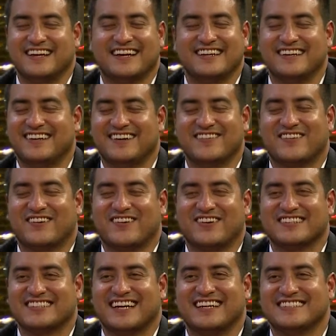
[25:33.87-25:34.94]
It, I know, of
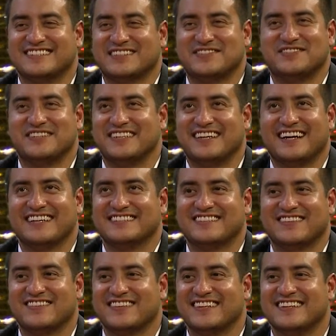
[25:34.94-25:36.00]
course, it has to be. It has
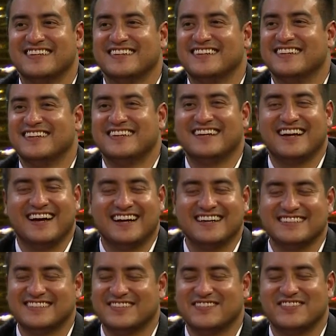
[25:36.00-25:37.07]
anything to be. is done. It
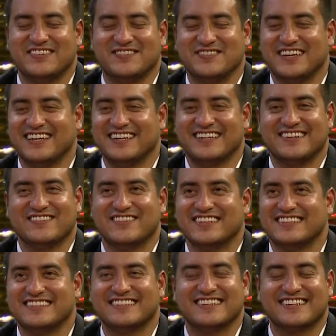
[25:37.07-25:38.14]
has to be, man. I mean,
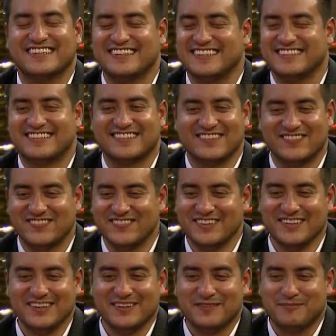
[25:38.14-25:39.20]
they're not going to let some
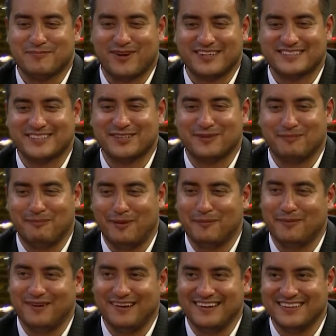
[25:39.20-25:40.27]
prosecutor
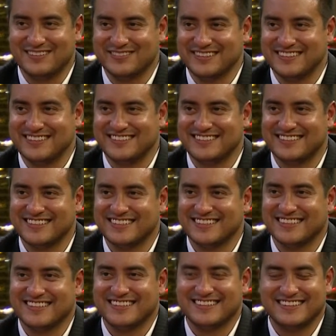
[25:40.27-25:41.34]
bumble all over this. Oh,
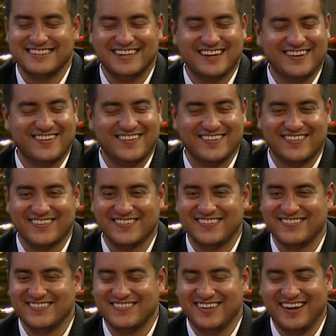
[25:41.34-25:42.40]
no, no,
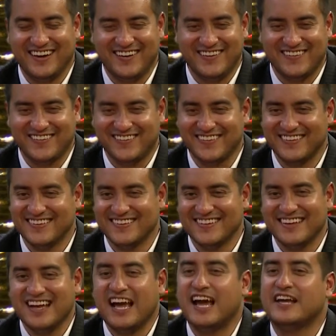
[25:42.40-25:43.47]
No,
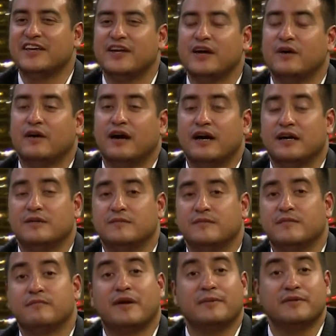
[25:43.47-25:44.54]
you know, um,
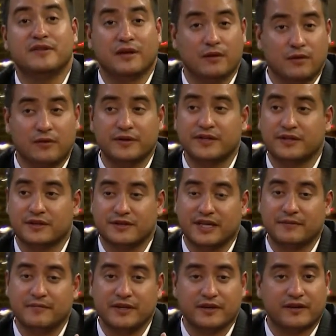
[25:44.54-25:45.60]
maybe the lawyer.
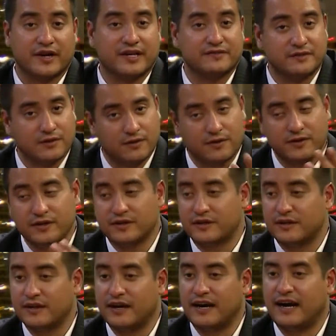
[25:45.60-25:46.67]
That'd be great. The
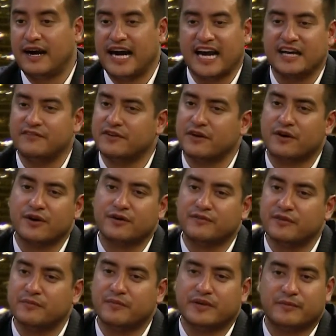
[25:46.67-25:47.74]
lawyer. I haven't heard of
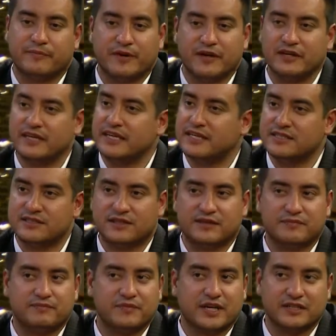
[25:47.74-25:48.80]
him, but apparently he's a,
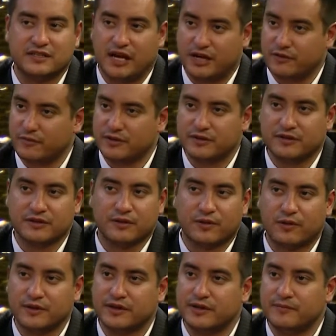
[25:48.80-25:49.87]
a, a real good
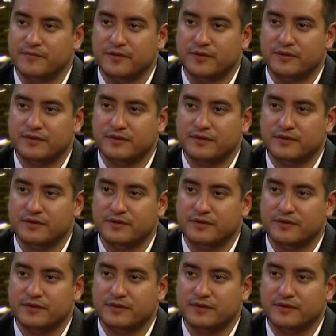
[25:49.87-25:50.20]
lawyer. Up well, north.